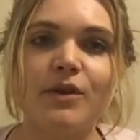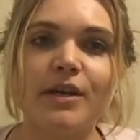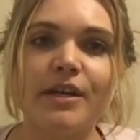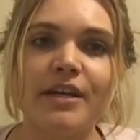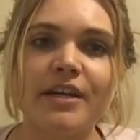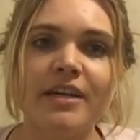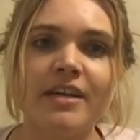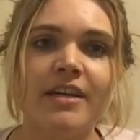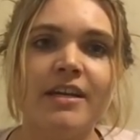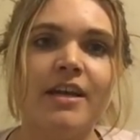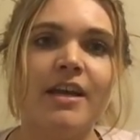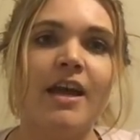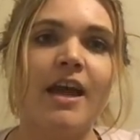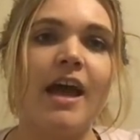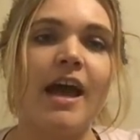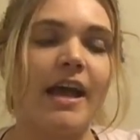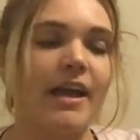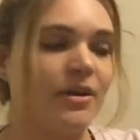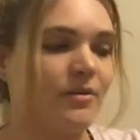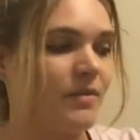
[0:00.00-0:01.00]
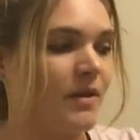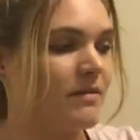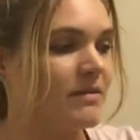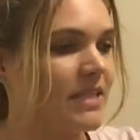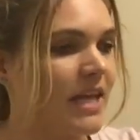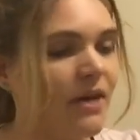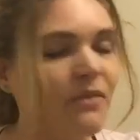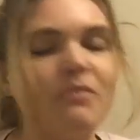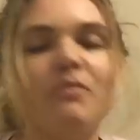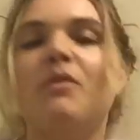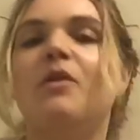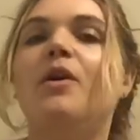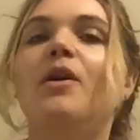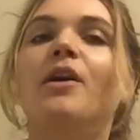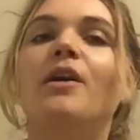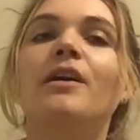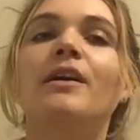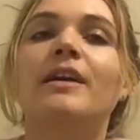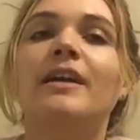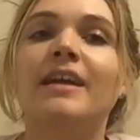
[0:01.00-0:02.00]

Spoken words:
I hope that was helpful,